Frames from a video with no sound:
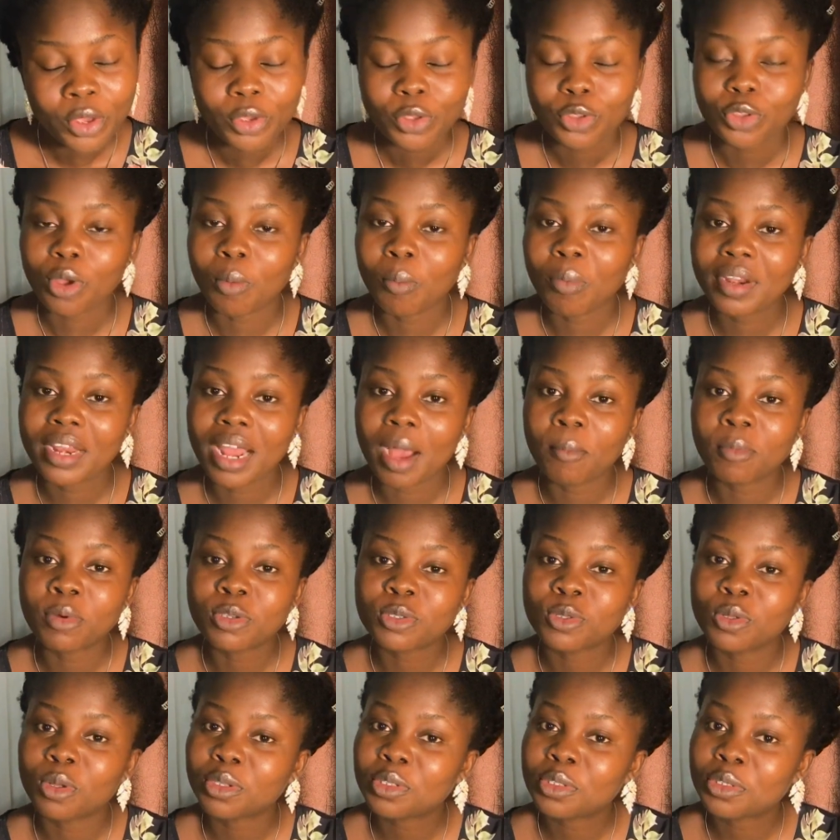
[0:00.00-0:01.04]
Your mother
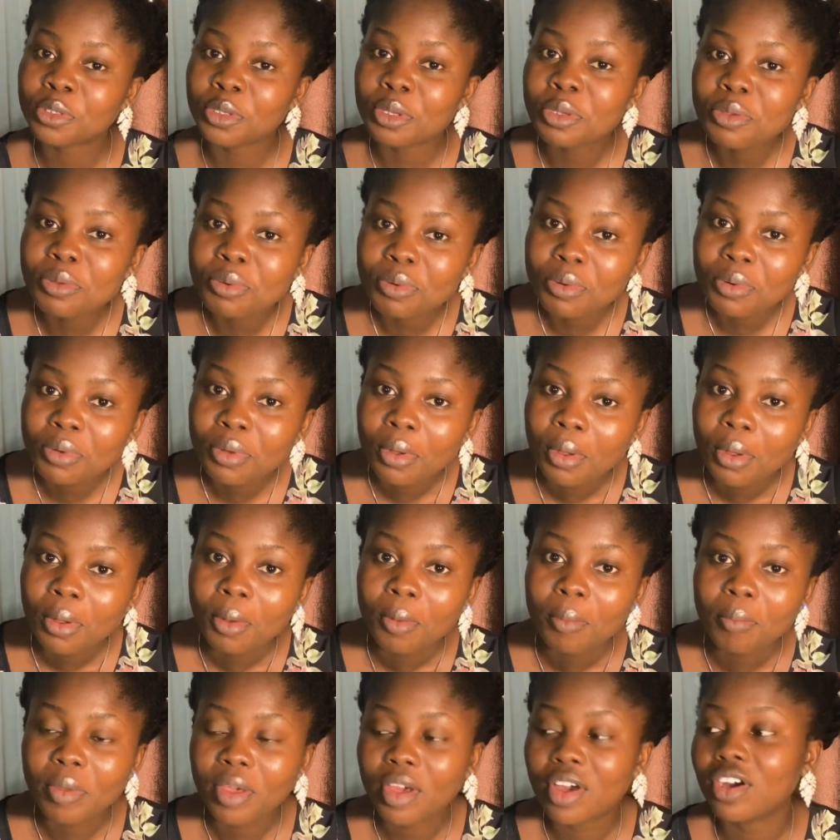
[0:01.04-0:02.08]
must not see you,
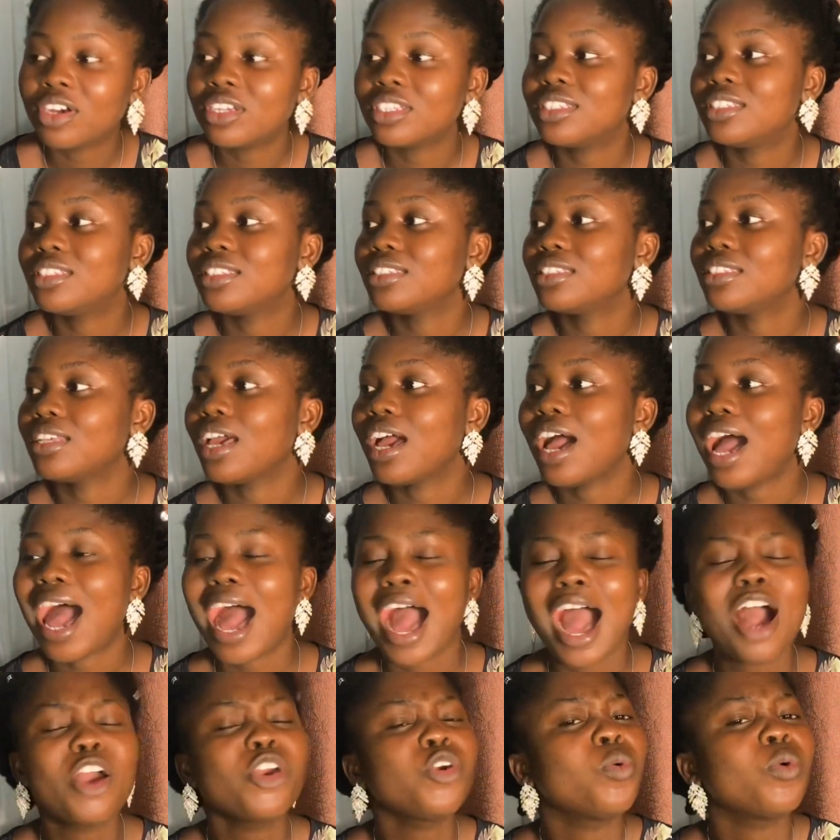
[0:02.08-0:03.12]
because
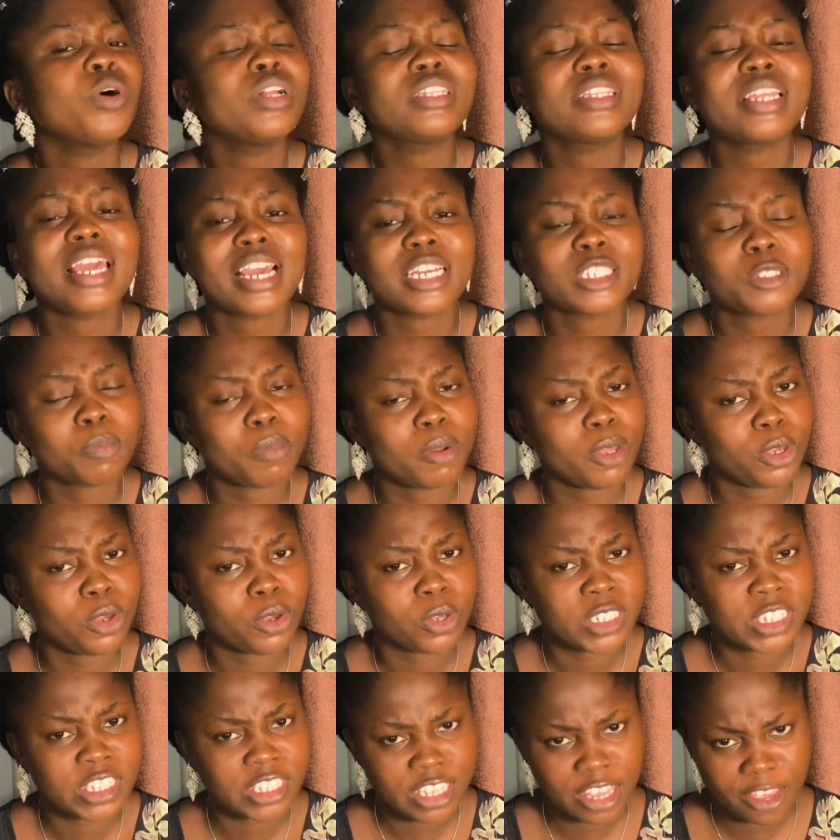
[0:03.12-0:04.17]
how you want to explain
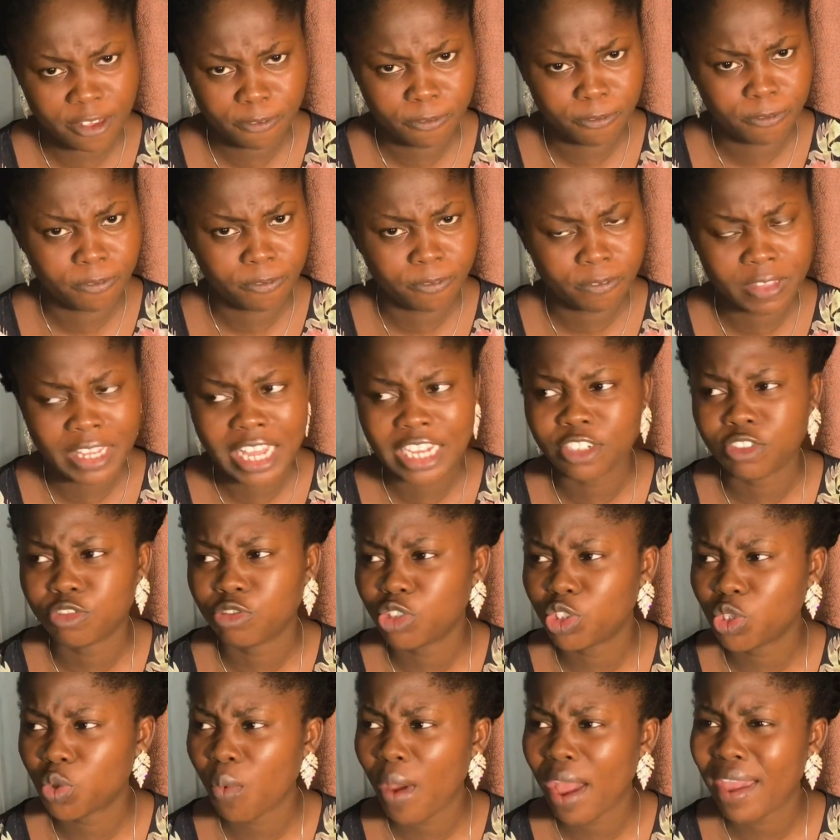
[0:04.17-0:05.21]
yourself that the
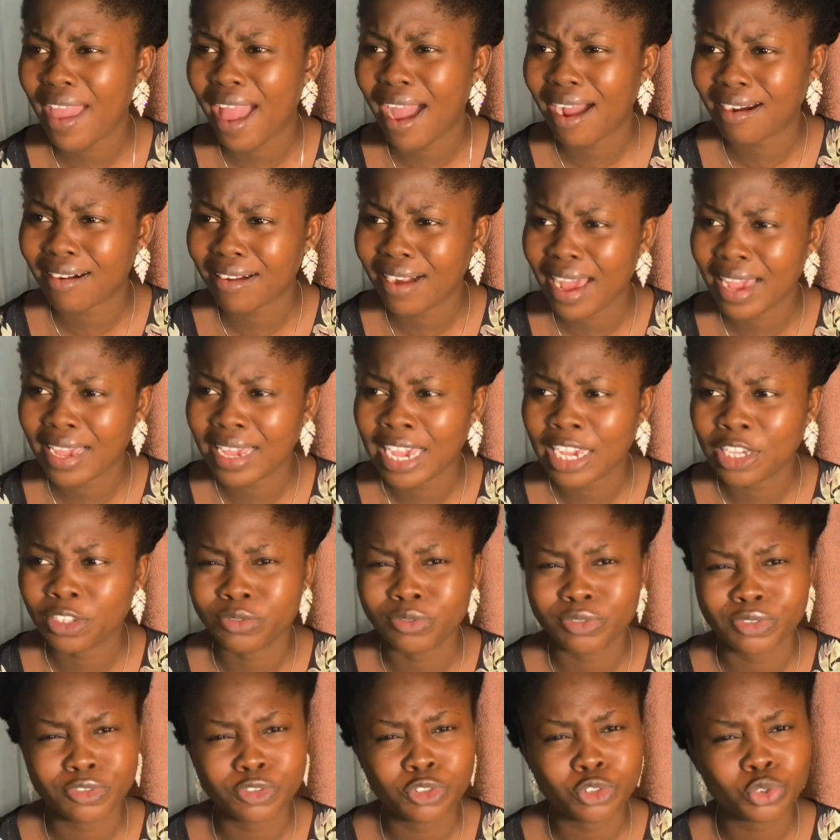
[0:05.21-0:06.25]
reason why you are crying and you
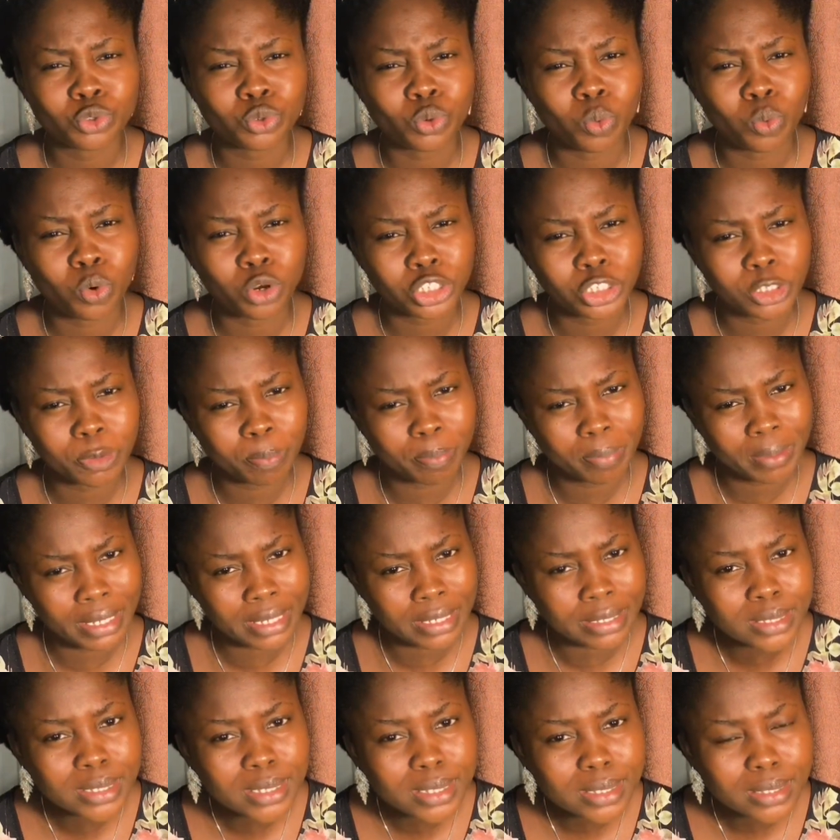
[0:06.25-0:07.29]
refuse to wash
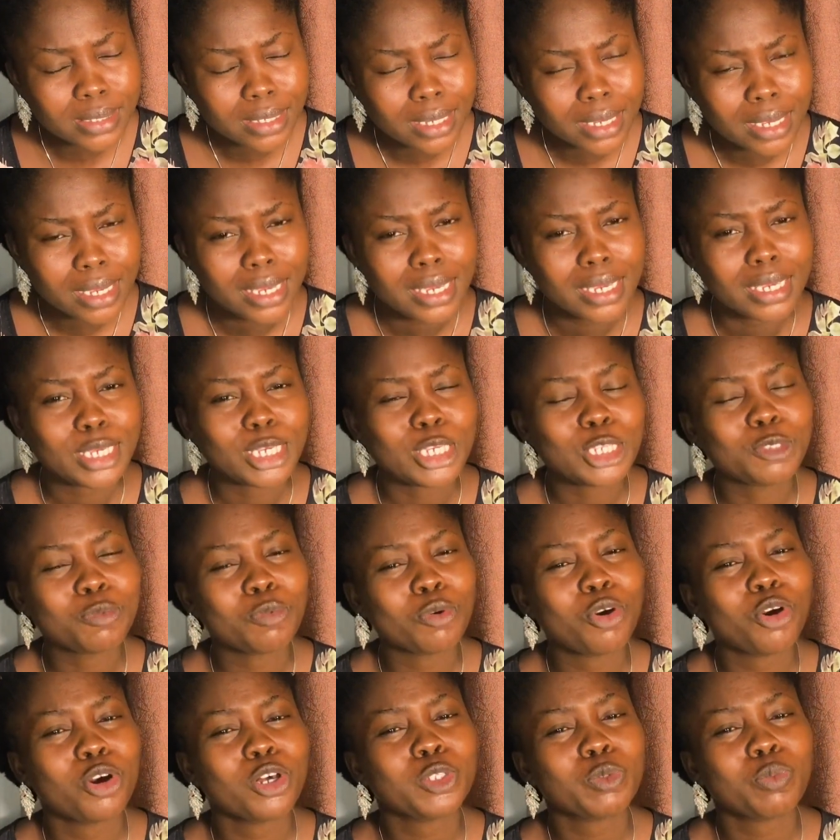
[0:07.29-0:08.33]
plates is
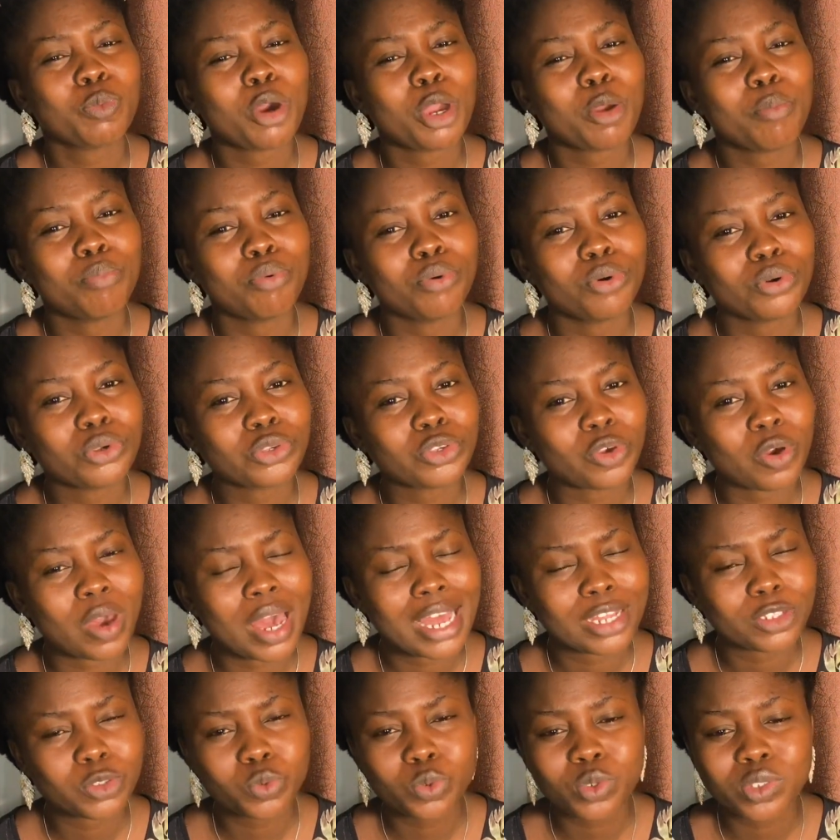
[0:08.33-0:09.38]
because boy broke your
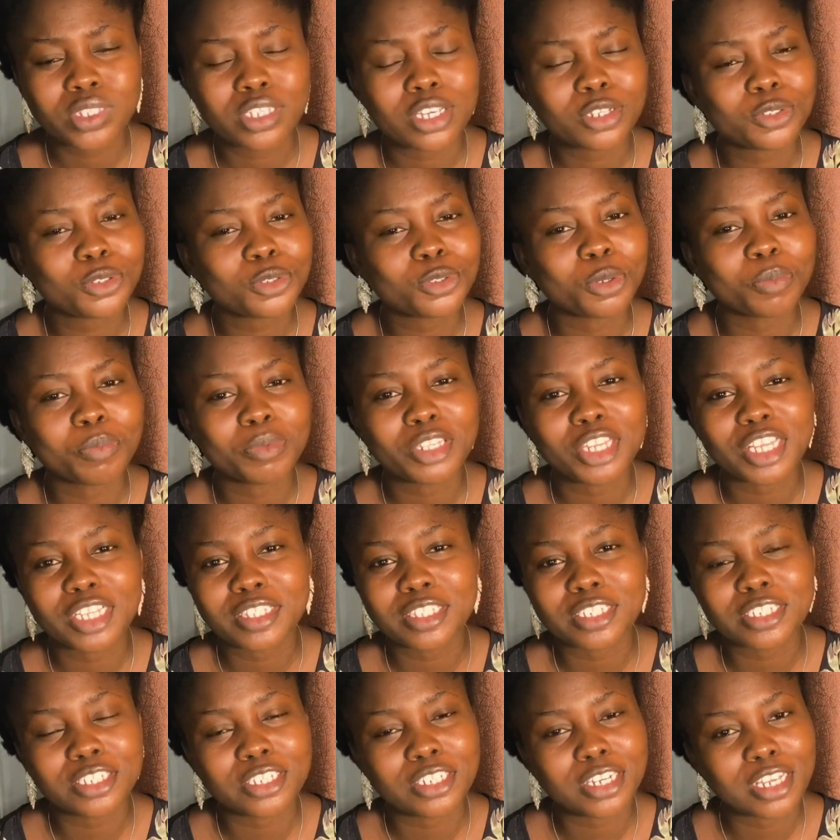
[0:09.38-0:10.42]
heart? Who sent you to be
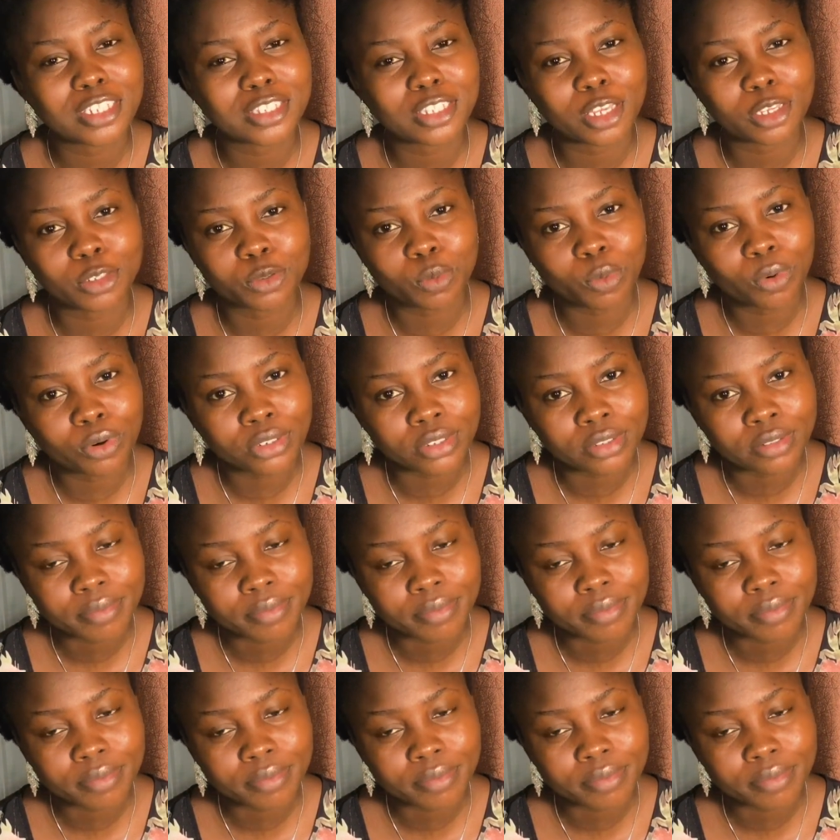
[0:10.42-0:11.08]
dating in SS1?